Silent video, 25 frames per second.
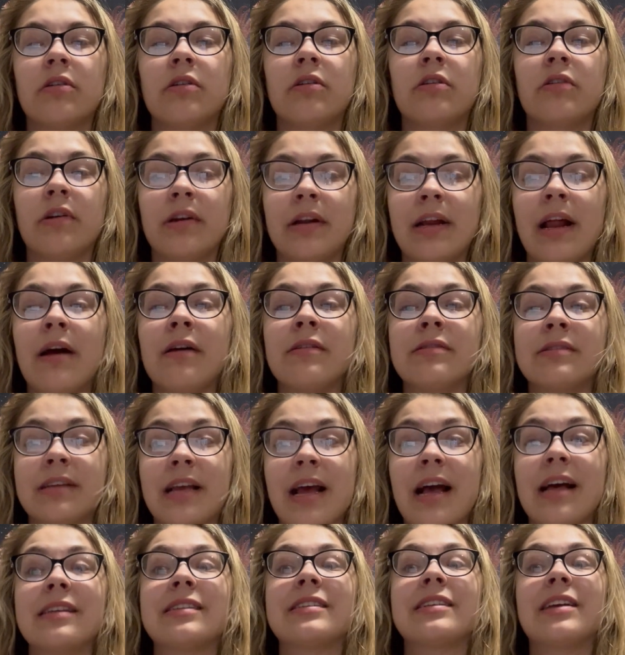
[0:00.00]
greenhouse
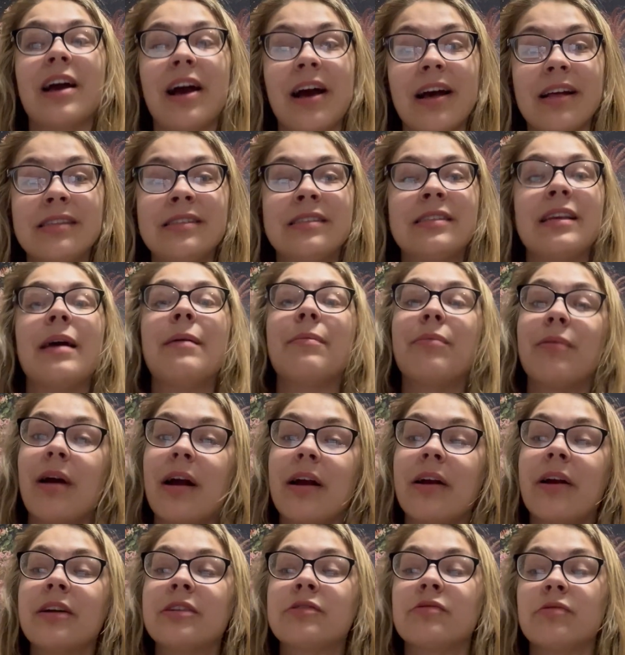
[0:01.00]
gas cuts and
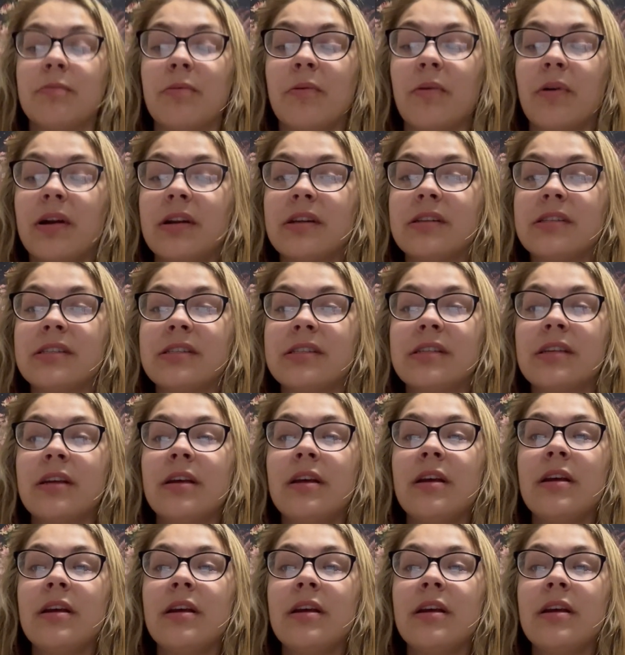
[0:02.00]
progress reports.